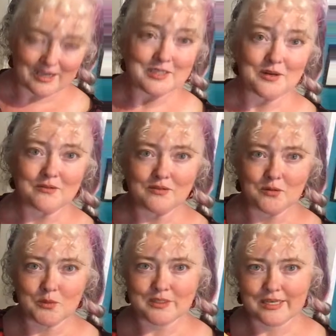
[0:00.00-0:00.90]
I do have a
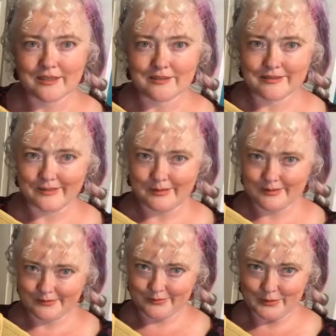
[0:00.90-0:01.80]
few more jackets down on
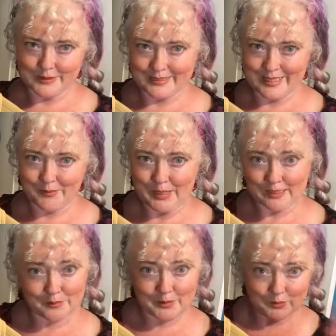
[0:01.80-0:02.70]
the floor in that
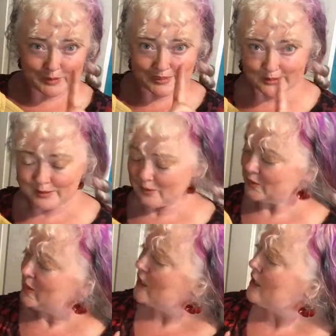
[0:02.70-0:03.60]
pile, but we'll get to those.